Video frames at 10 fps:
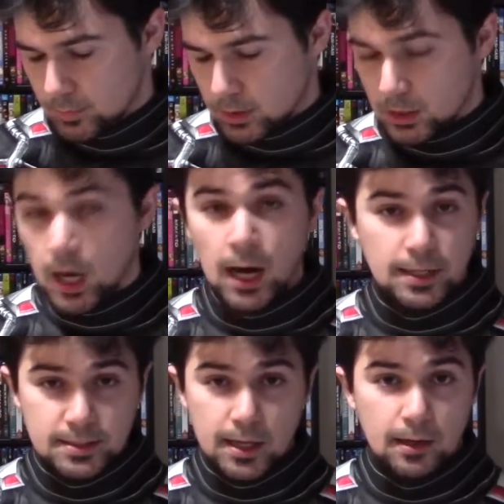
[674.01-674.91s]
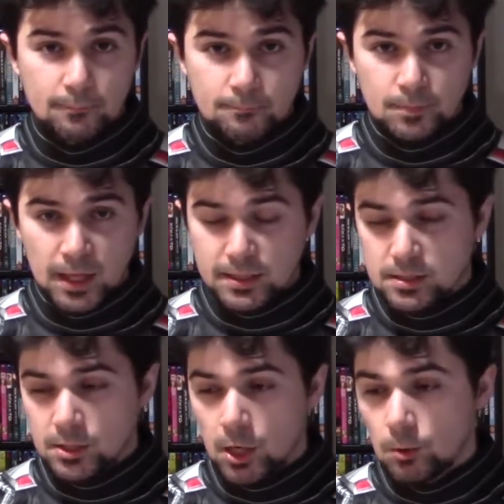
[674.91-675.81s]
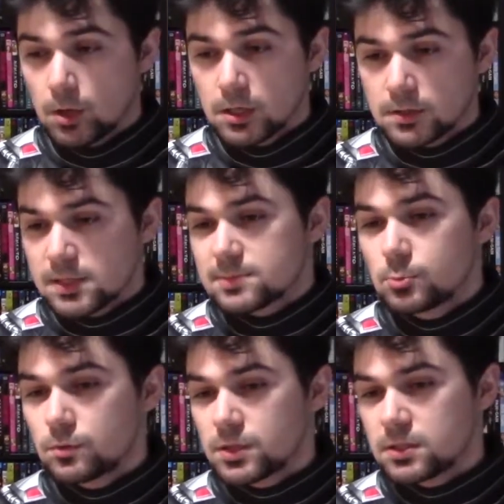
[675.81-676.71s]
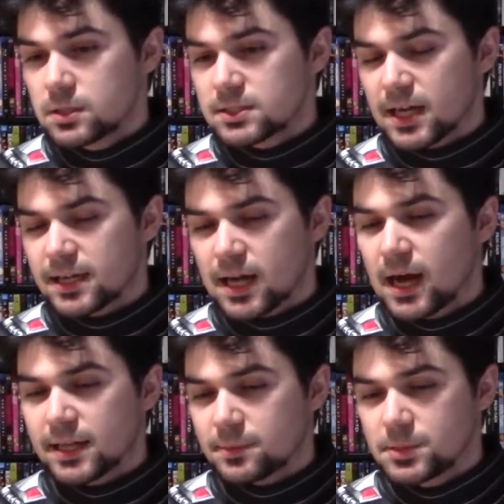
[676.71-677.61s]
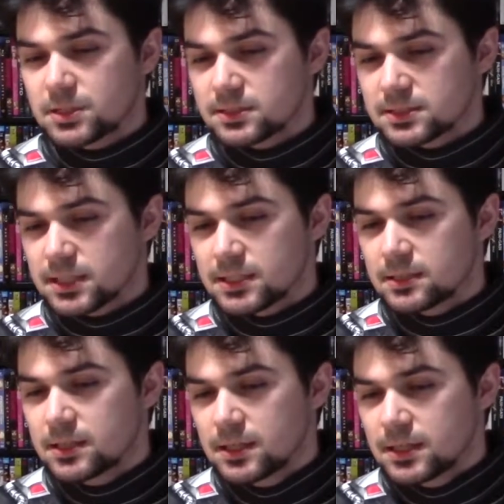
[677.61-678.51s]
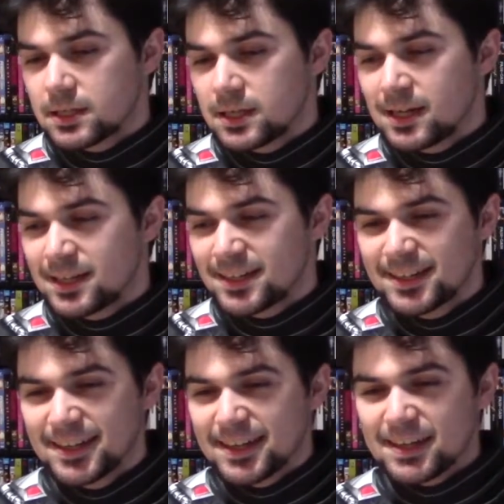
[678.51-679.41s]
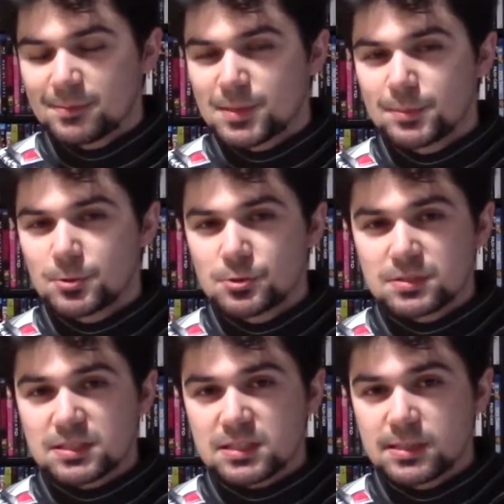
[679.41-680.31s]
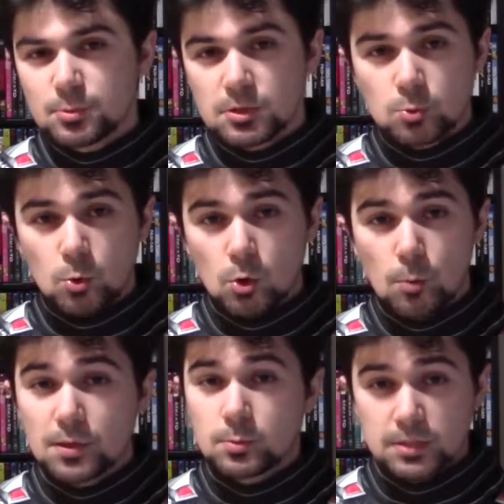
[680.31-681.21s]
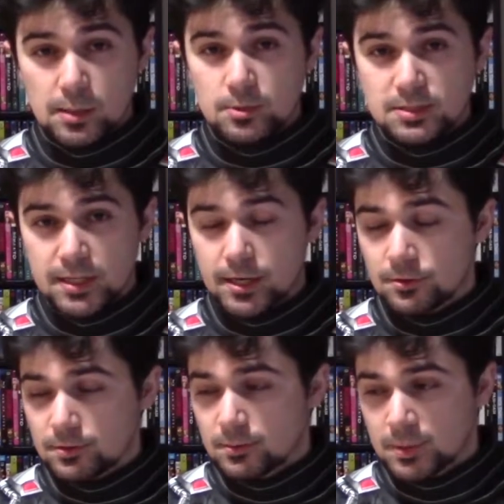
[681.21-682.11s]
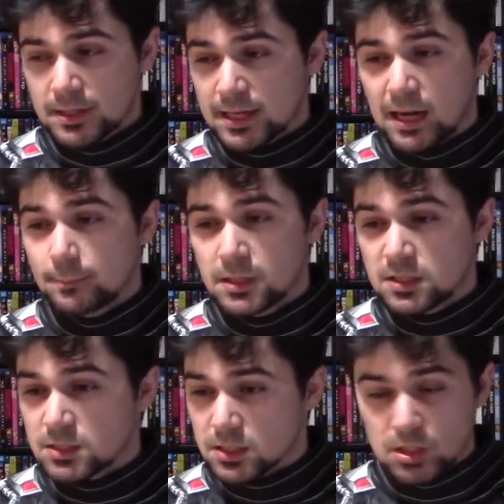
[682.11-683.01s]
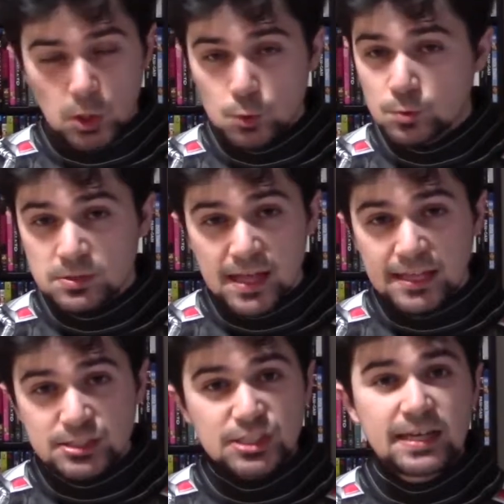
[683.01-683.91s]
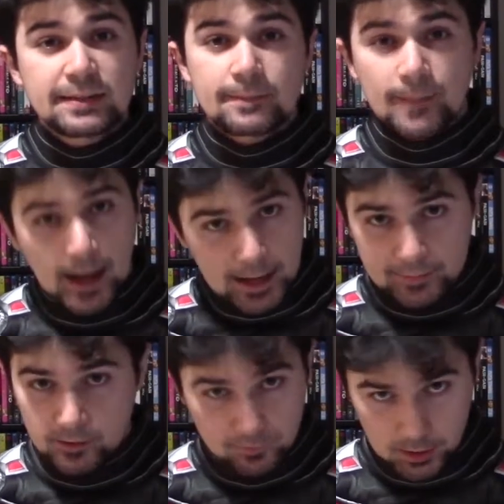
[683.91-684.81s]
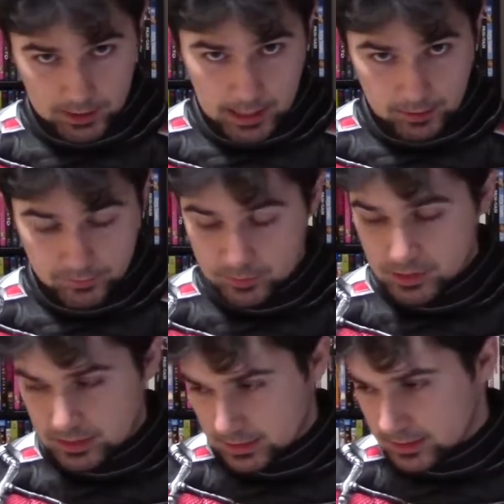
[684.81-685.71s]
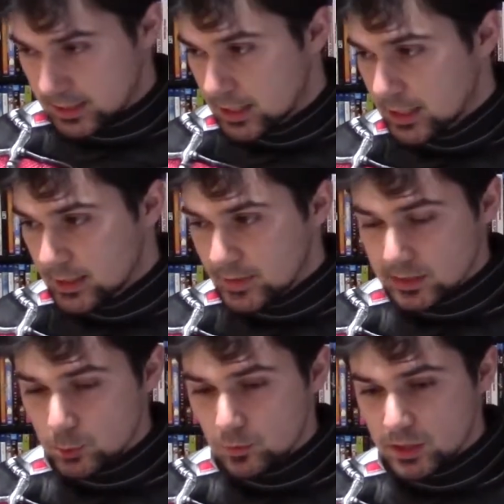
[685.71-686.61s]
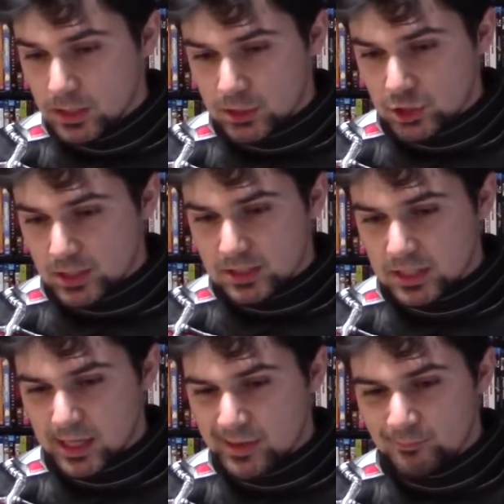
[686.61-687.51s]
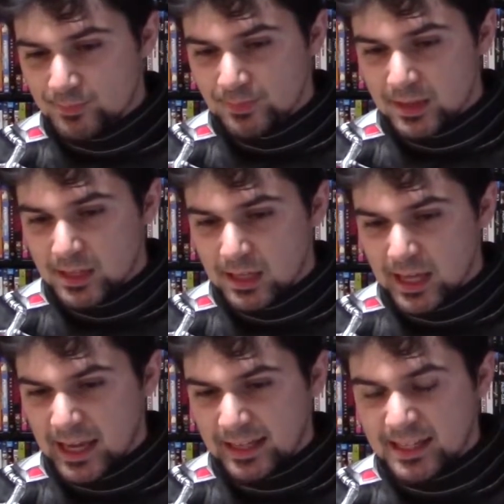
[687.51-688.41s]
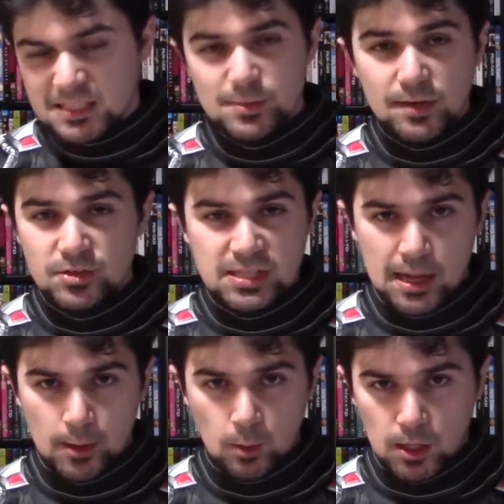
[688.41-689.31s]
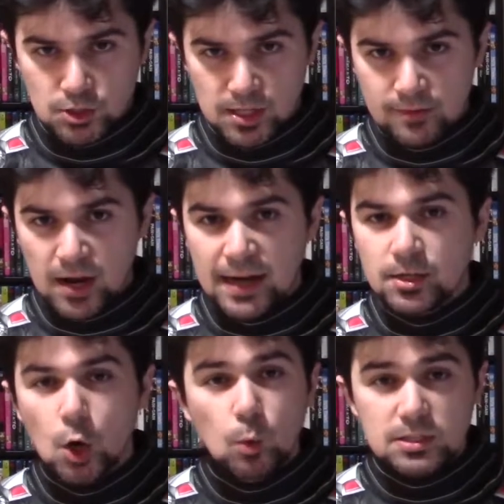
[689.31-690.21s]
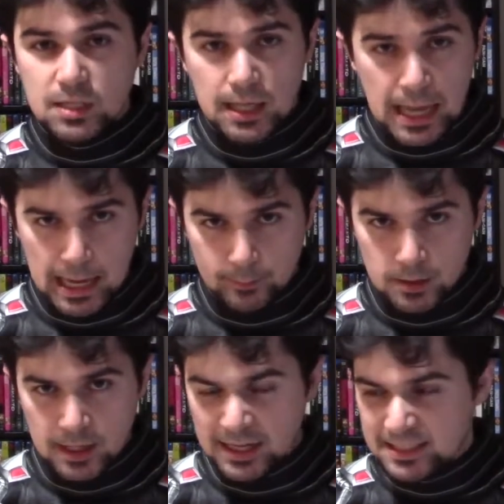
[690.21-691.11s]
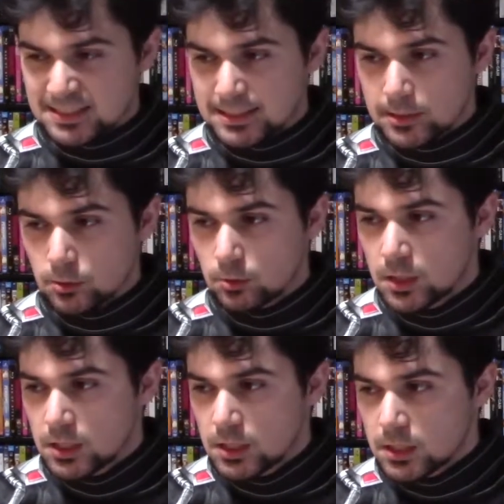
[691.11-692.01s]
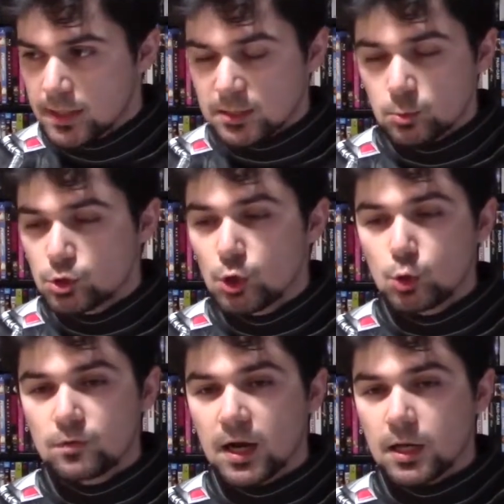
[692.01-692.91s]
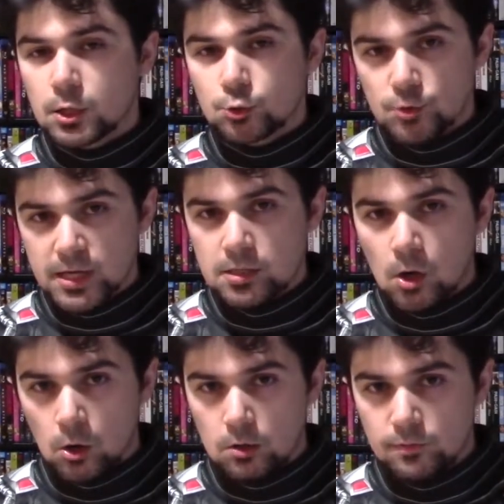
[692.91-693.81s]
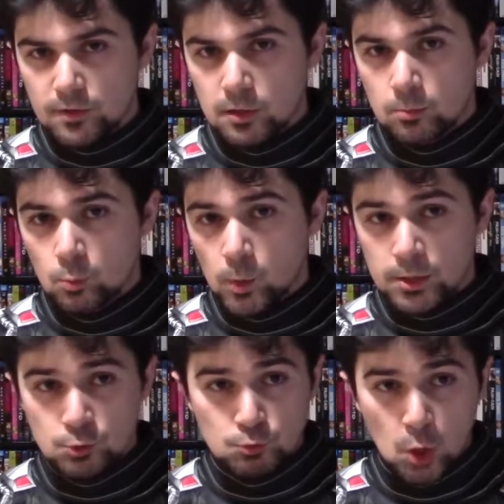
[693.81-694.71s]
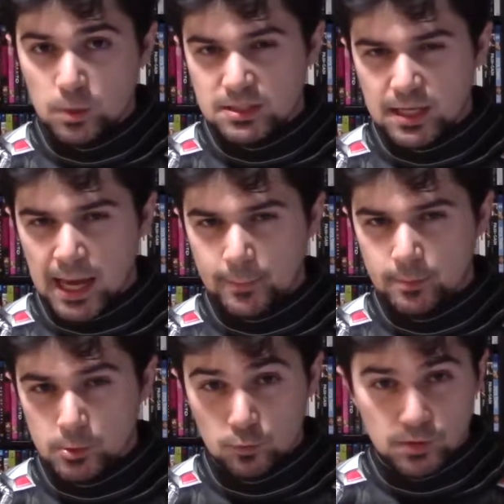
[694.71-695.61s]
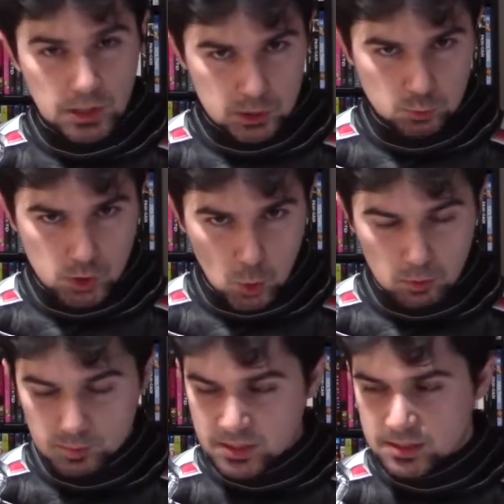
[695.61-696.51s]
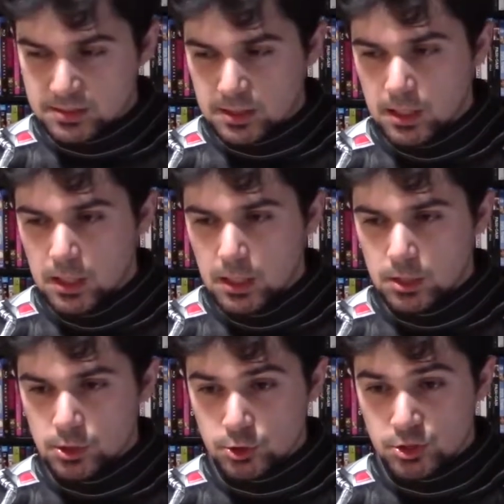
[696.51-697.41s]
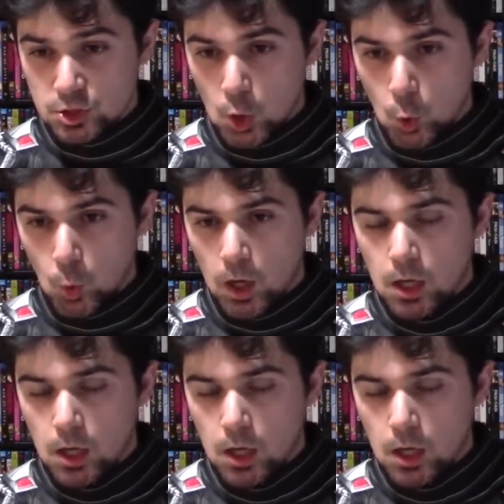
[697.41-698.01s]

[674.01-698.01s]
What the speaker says: goddamn, like, this movie is iconic because it people used to sleep with the door open when they were scared, but it got me to close that shit and lock the fuck out of it because this movie, it gets me every time I watch it. I know what's going to happen, and I still, you've got a great horror film when you know what's going to happen, but you feel like you don't because you're so